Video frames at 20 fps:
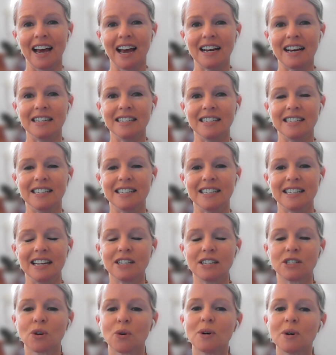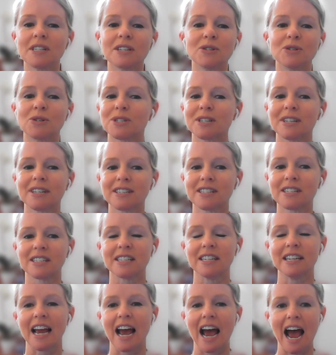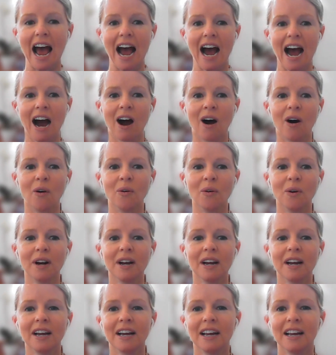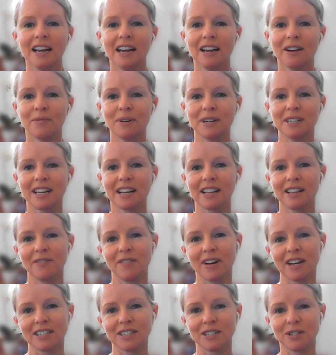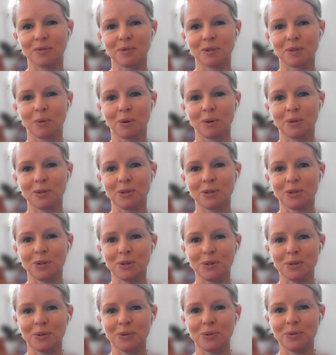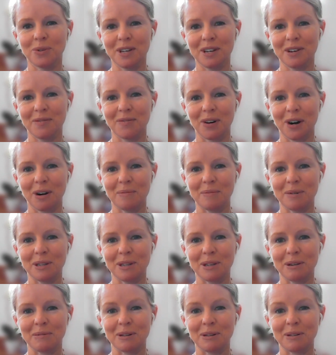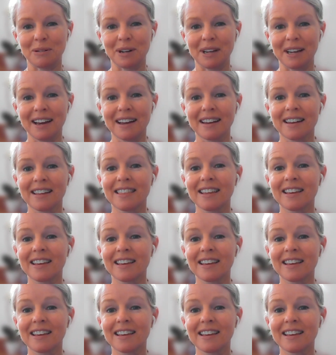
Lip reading: And it's always interesting to see how retail investors respond to the environment that we're looking at.